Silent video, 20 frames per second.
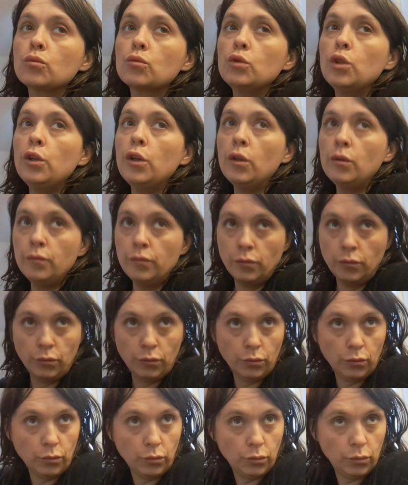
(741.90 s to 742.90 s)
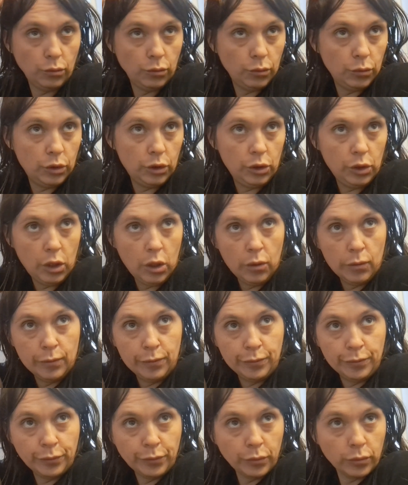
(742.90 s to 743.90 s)
You know?
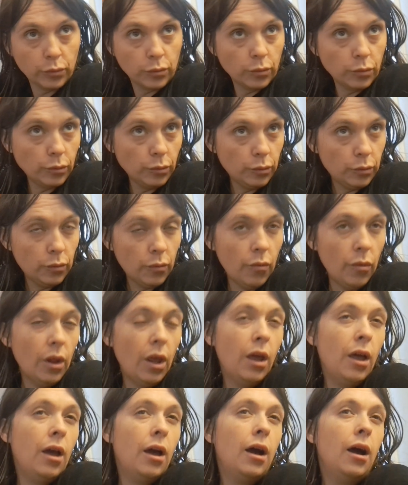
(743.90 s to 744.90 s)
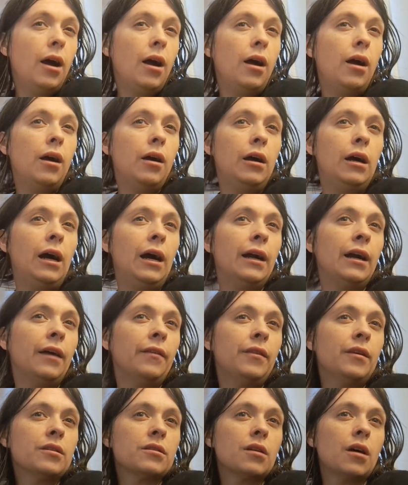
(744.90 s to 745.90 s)
So uh, I
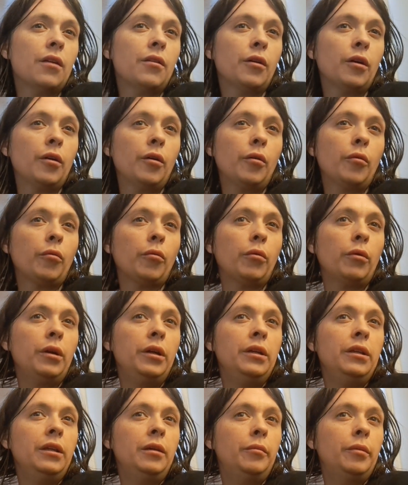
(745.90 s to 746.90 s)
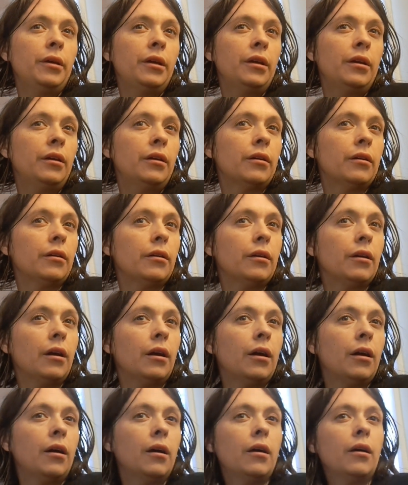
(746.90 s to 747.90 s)
got this other really big
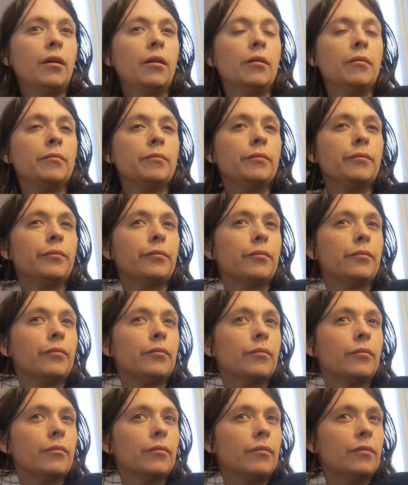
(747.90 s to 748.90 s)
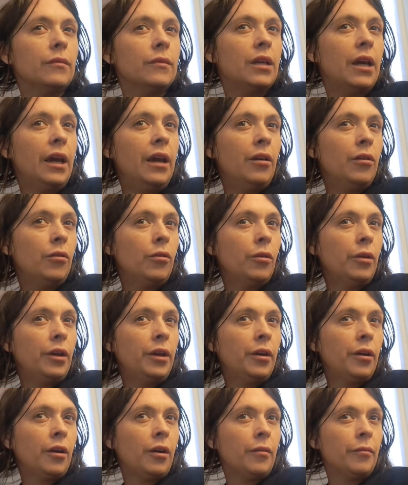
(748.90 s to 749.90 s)
uh, tangle
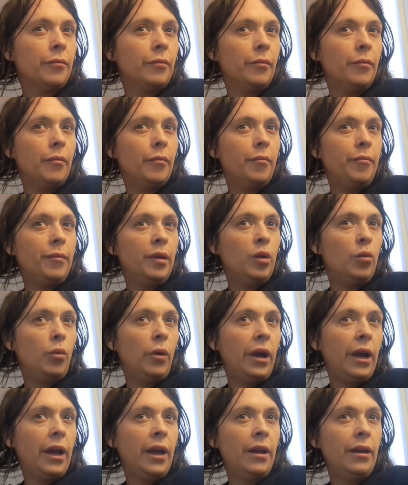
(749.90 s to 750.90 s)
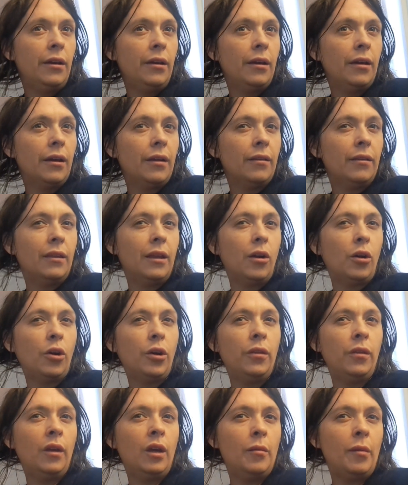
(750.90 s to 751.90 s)
here midway. The
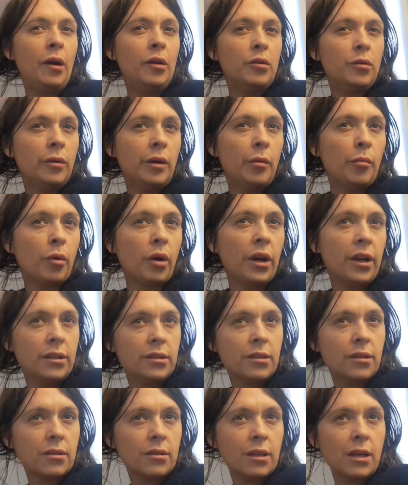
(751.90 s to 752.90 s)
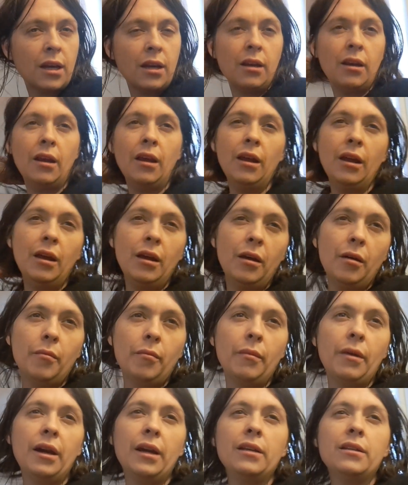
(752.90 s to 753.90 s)
good thing about doing braids is that
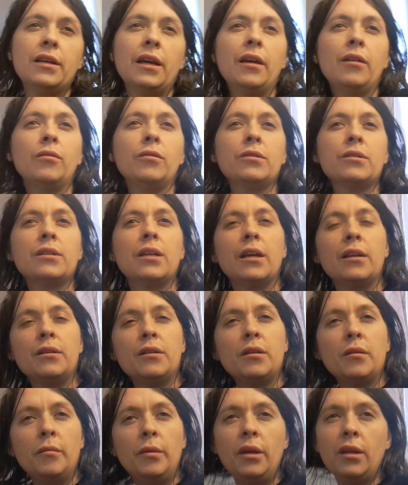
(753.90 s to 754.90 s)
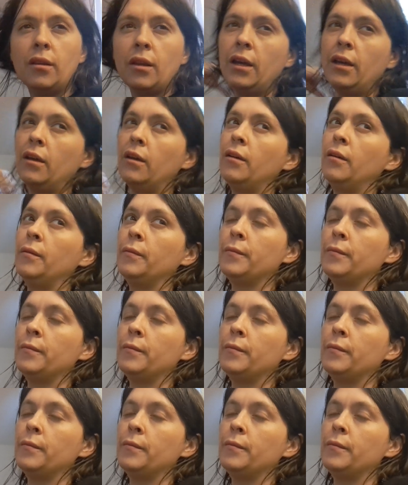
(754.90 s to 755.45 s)
my tangles tend to be like,